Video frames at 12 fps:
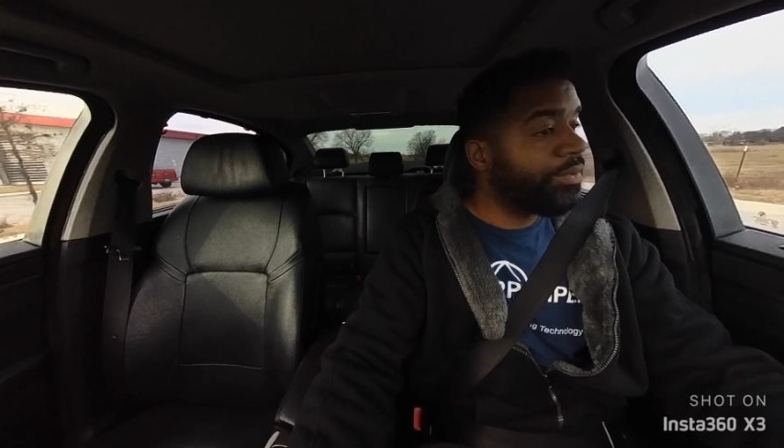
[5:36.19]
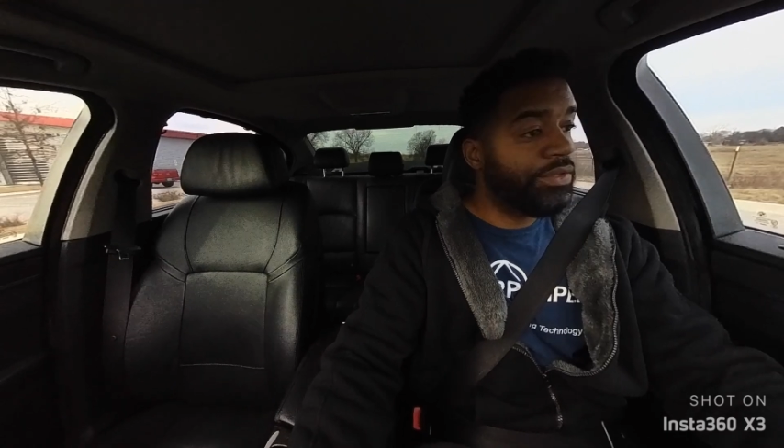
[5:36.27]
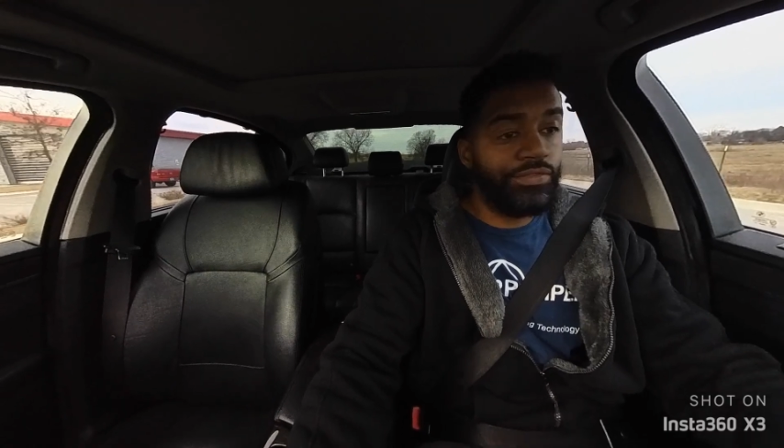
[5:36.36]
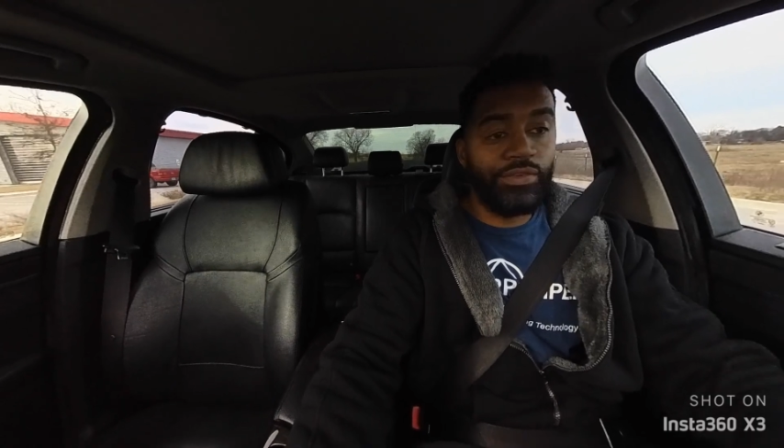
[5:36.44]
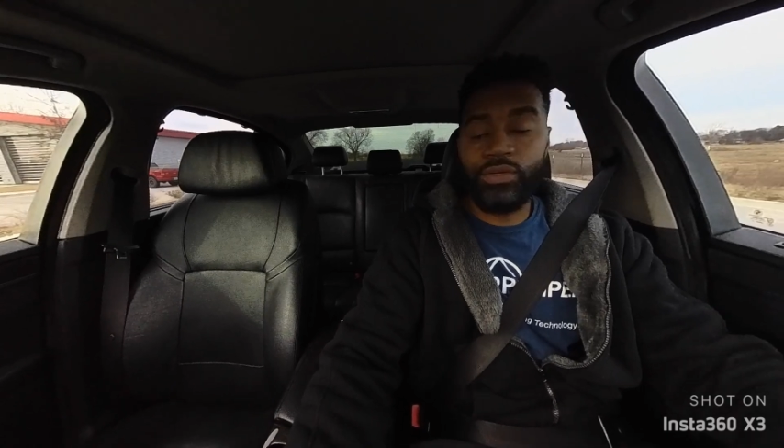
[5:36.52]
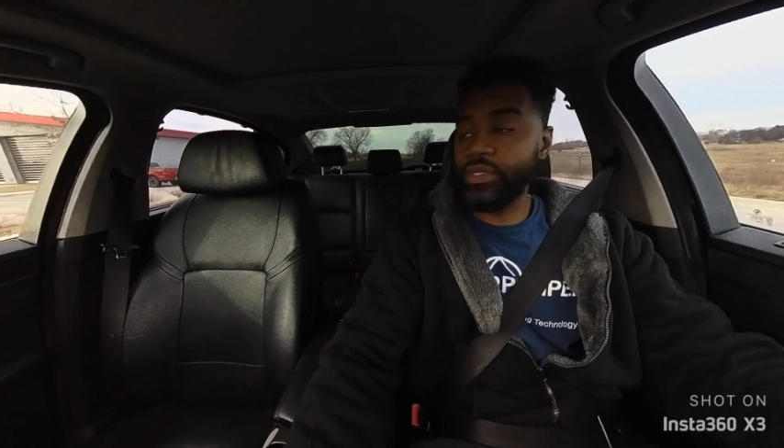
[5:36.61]
a
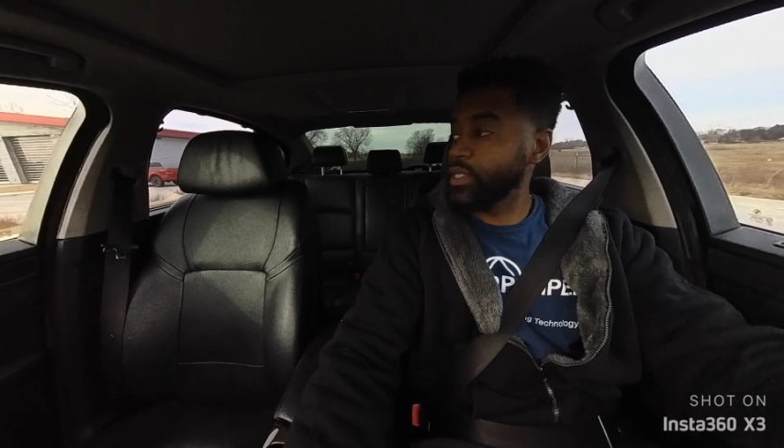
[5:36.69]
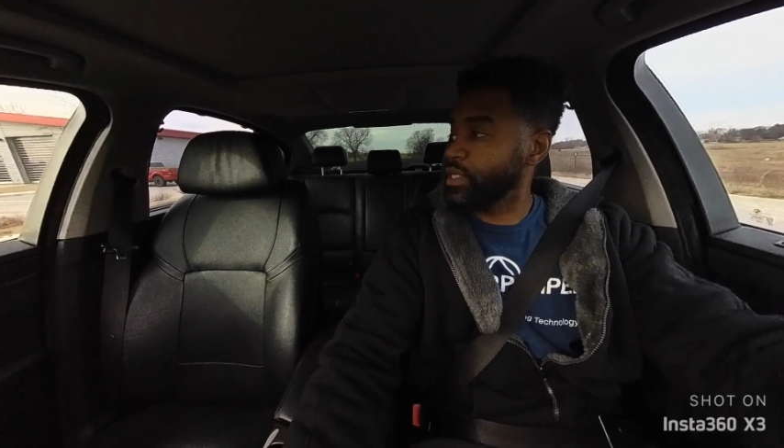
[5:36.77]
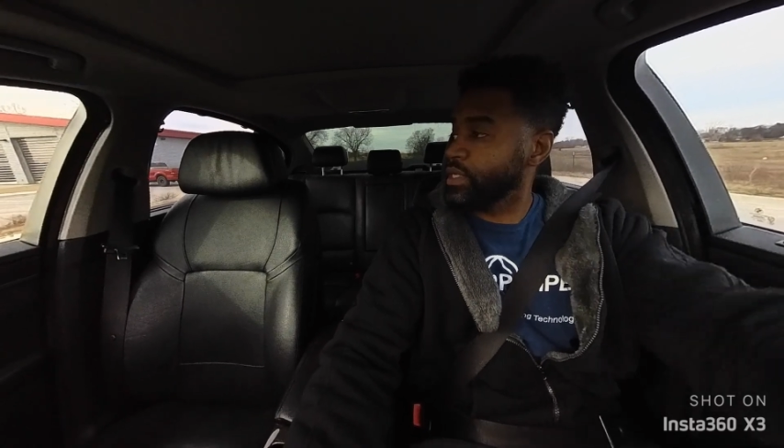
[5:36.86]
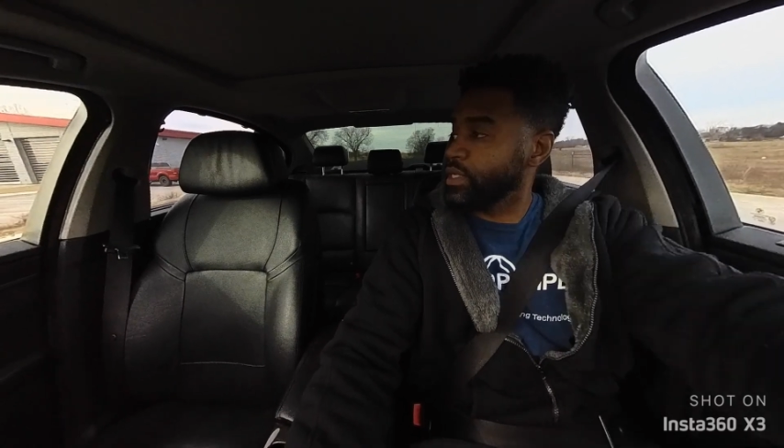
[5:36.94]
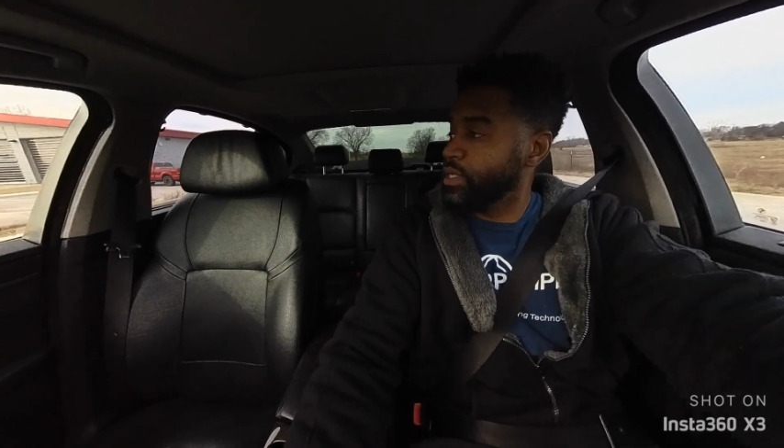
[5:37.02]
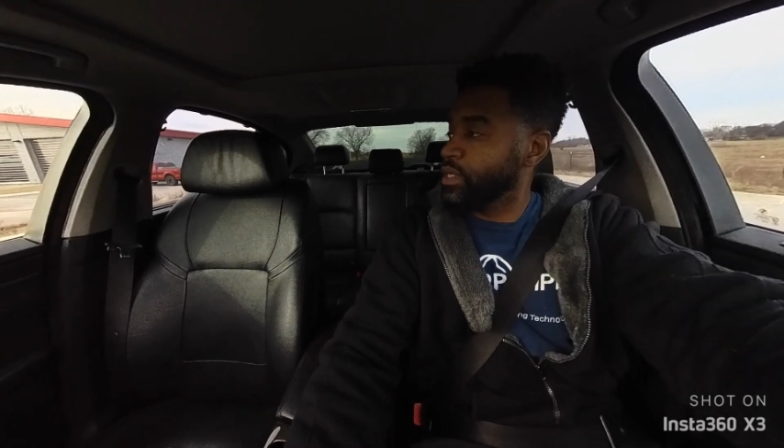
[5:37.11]
little bit of
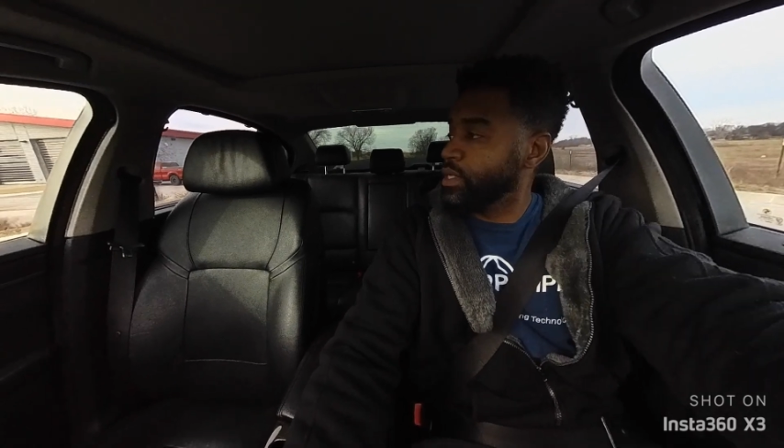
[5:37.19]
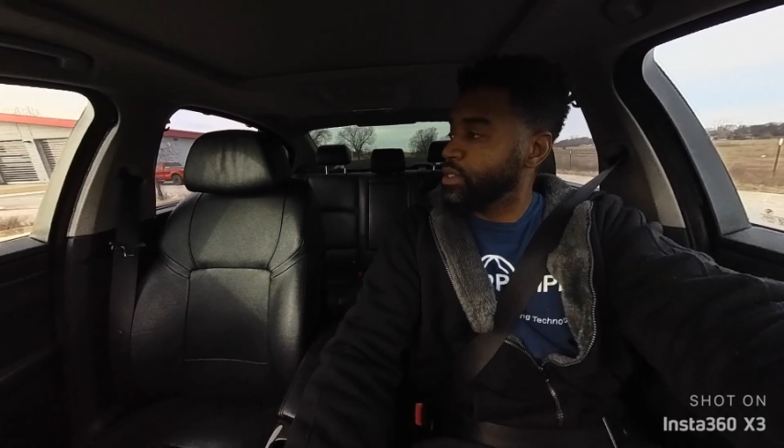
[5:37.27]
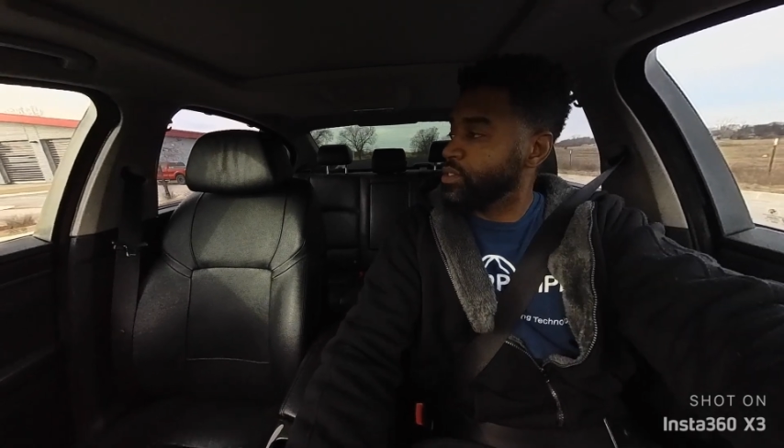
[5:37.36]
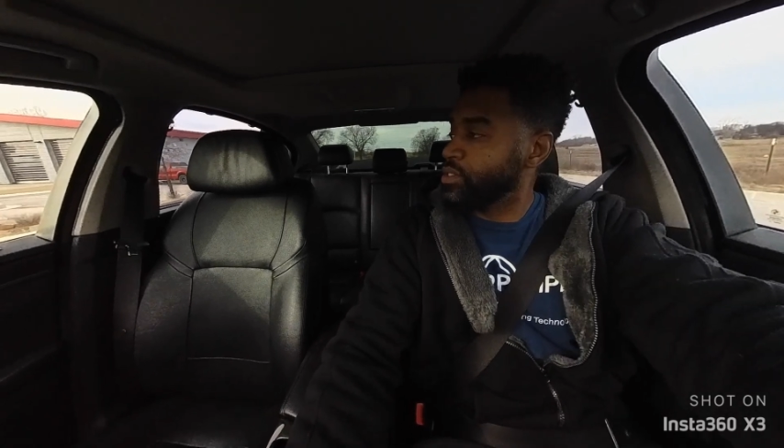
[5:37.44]
issues here